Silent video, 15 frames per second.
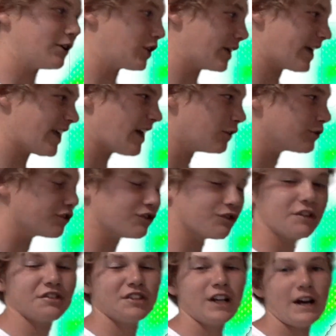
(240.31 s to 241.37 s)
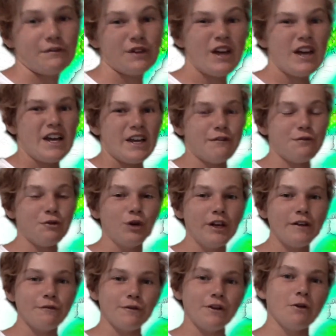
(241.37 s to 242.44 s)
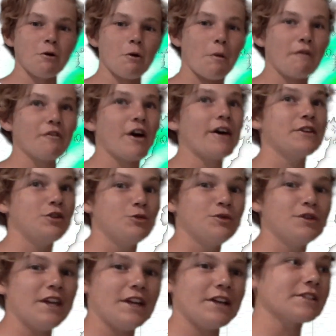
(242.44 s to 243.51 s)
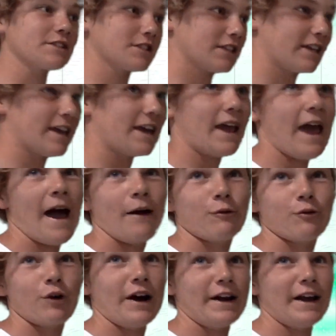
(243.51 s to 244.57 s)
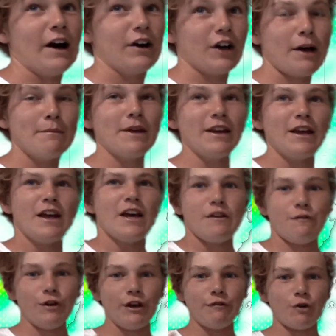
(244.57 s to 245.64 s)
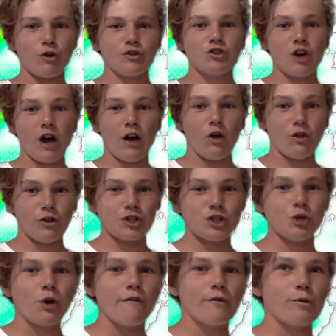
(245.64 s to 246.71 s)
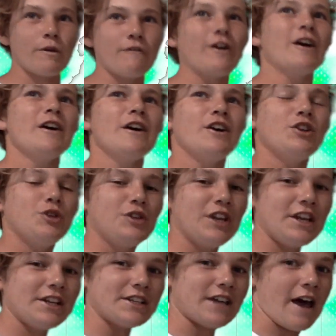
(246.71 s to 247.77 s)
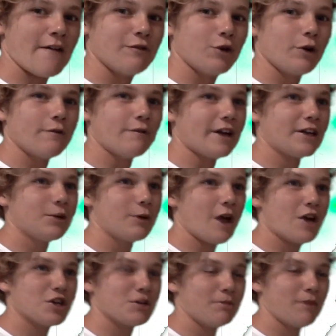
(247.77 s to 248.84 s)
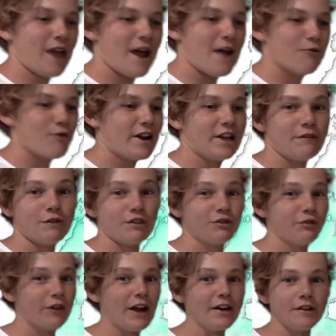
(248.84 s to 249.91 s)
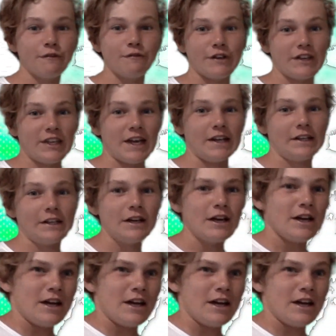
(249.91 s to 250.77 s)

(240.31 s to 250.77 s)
and I cannot stress enough, if you live near a river, you need to get out right now. And I mean, if you live on the shore of a river, you need to have your evacuation plan ready. If it's flooded, forget it.